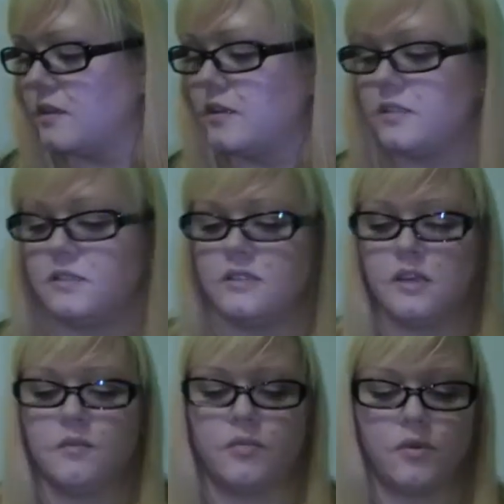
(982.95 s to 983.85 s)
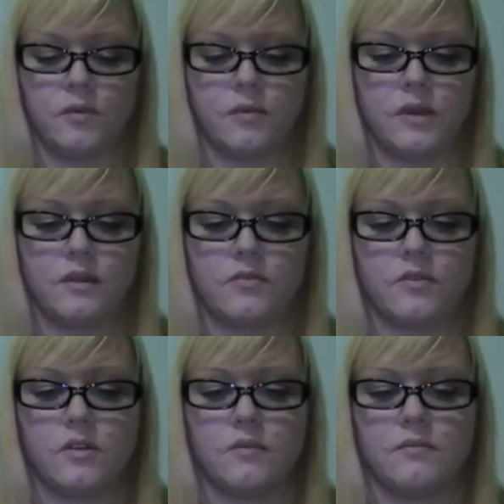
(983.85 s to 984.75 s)
This is an import one
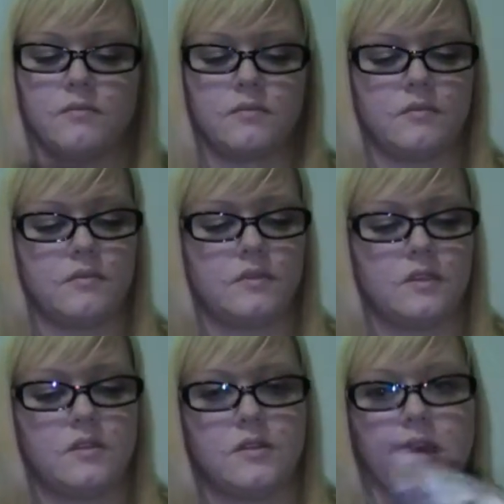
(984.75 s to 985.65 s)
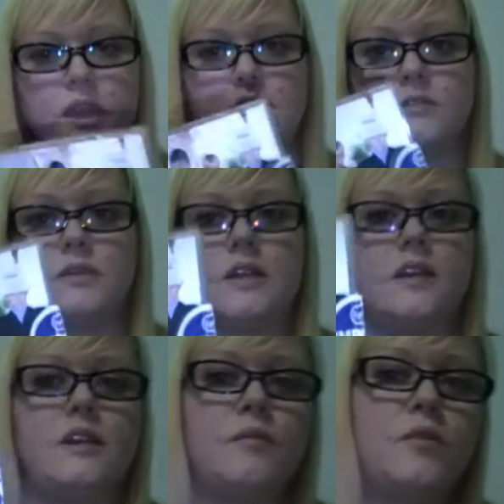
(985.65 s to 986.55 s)
from the UK, so we get
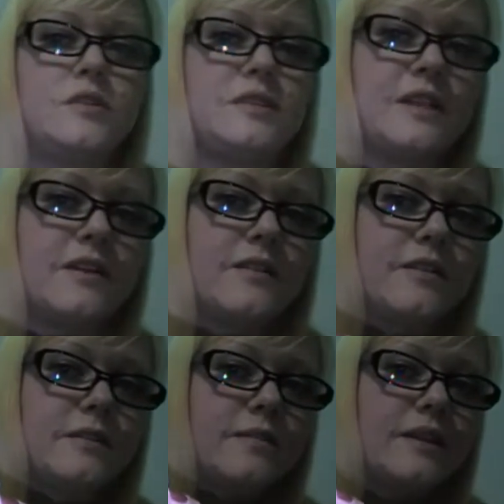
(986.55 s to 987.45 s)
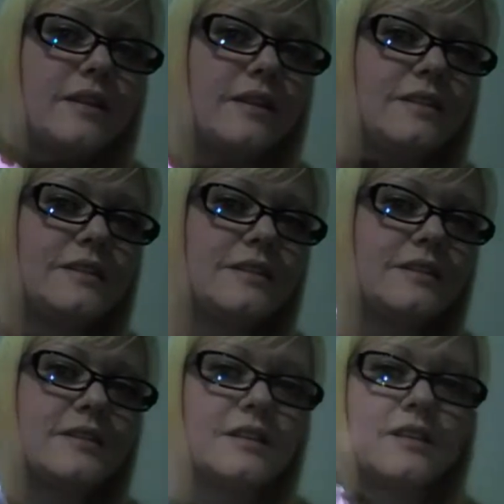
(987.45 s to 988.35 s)
an import sticker on them like this.